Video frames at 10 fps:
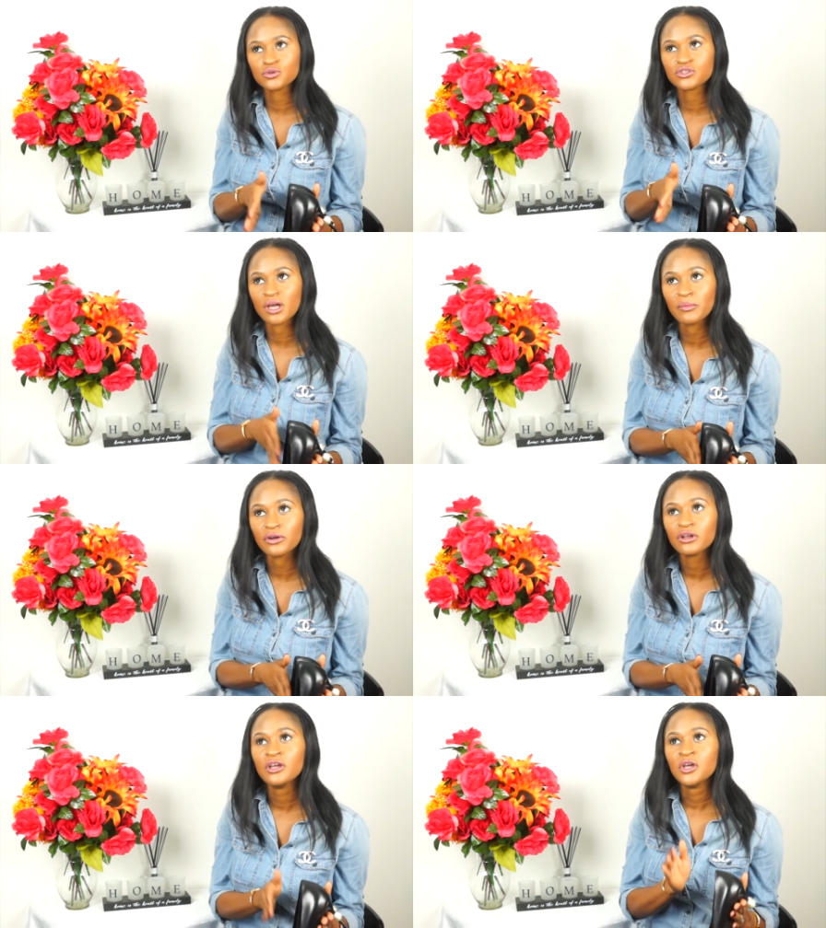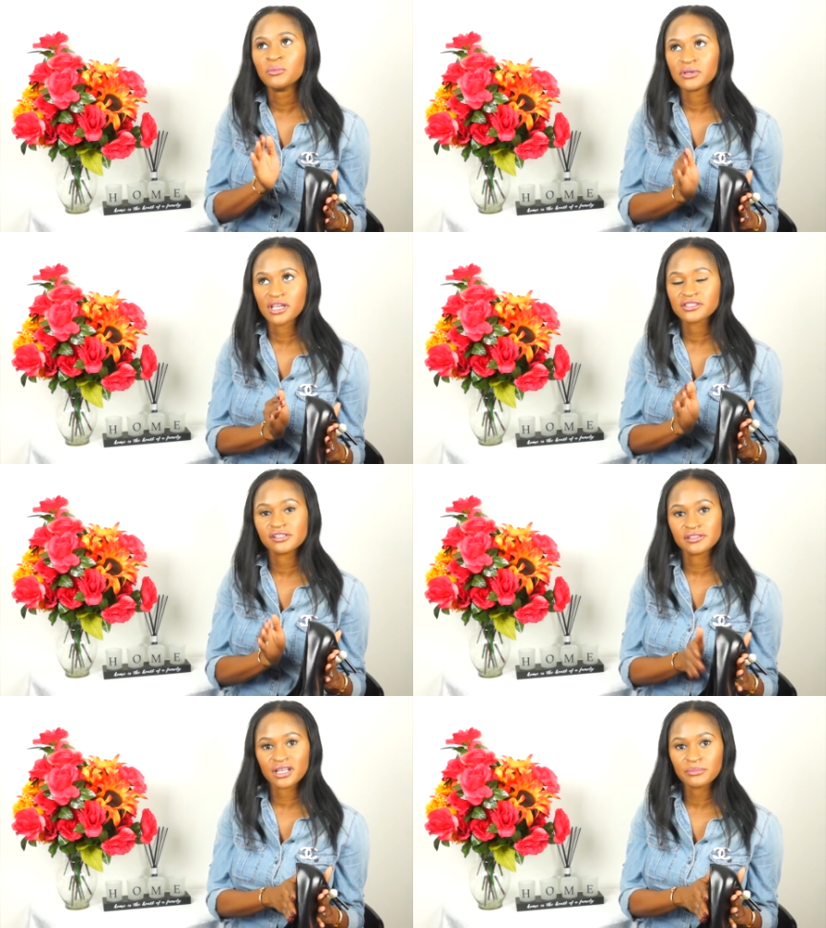to summer. Because in
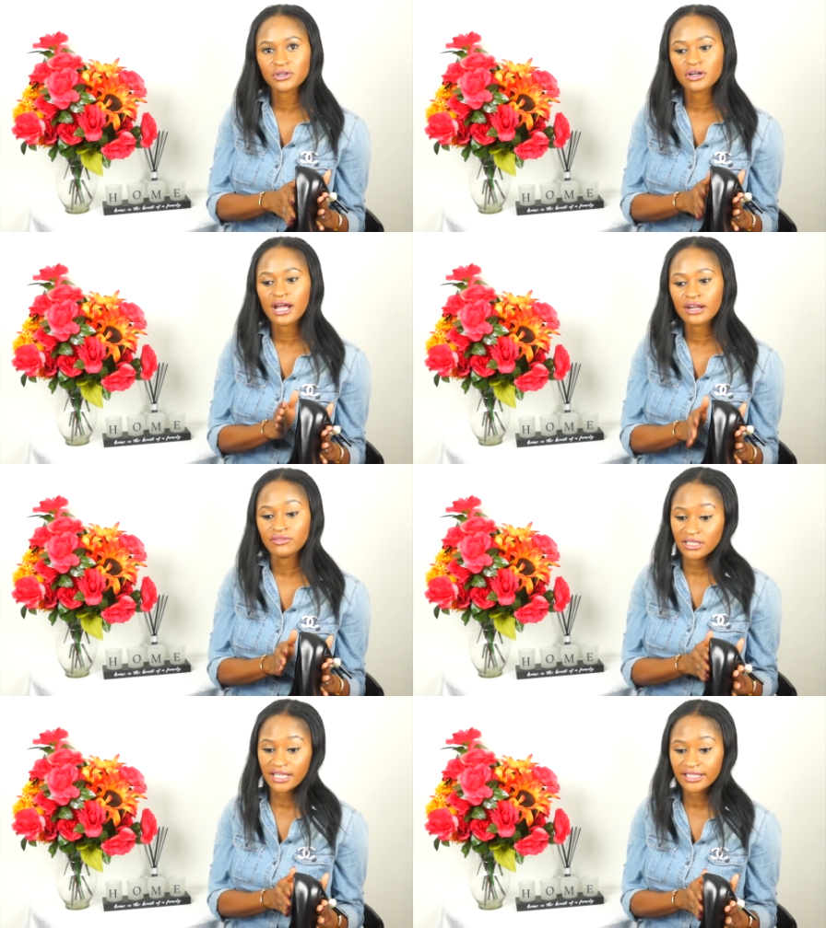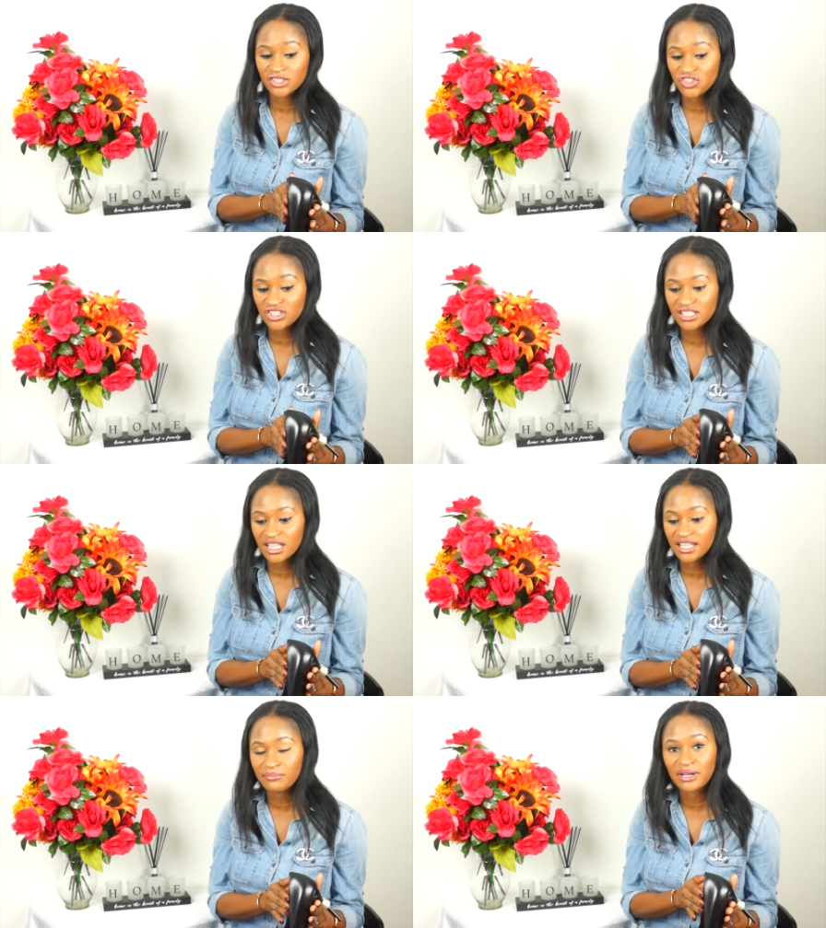summer, I really like to just
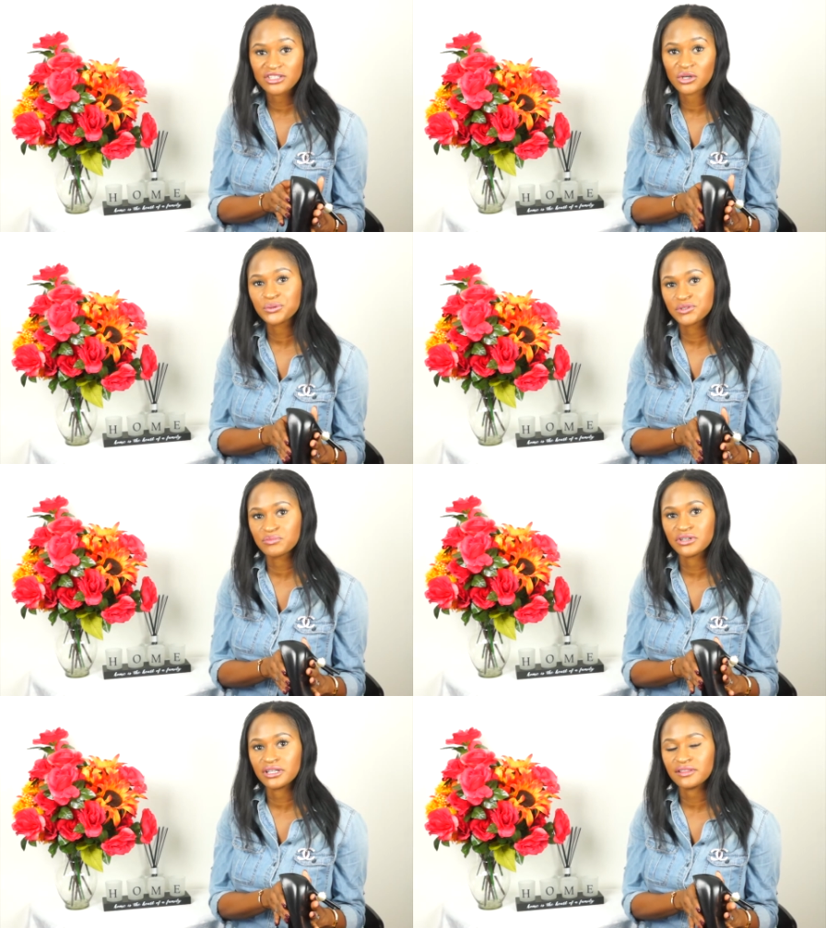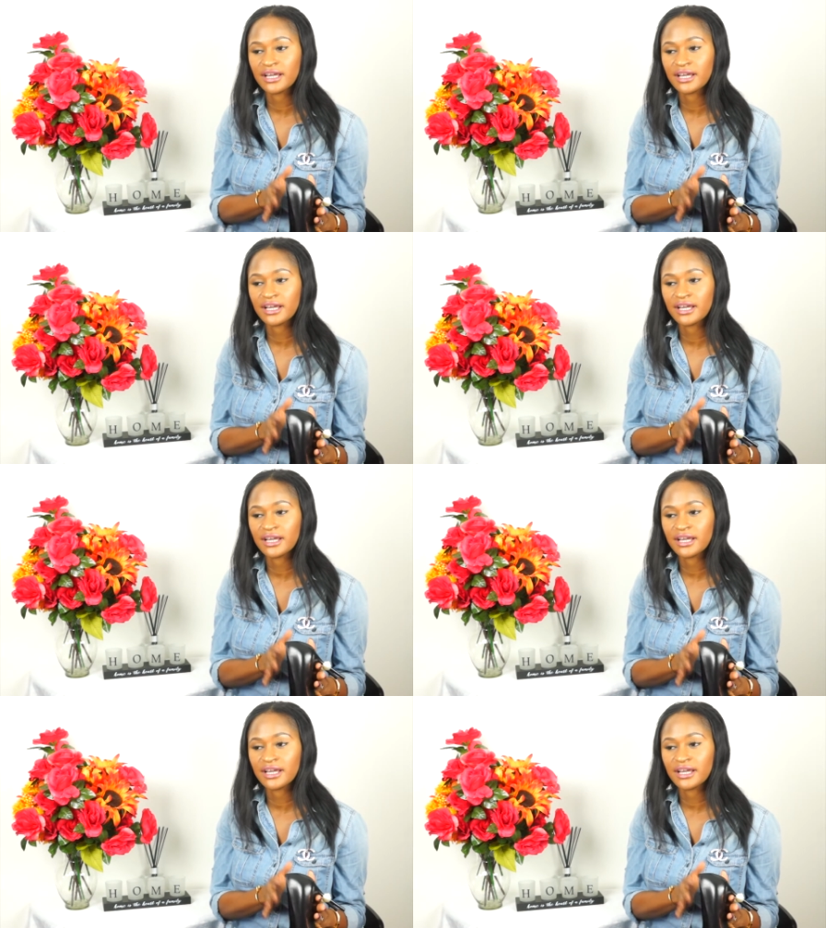let my toes breathe.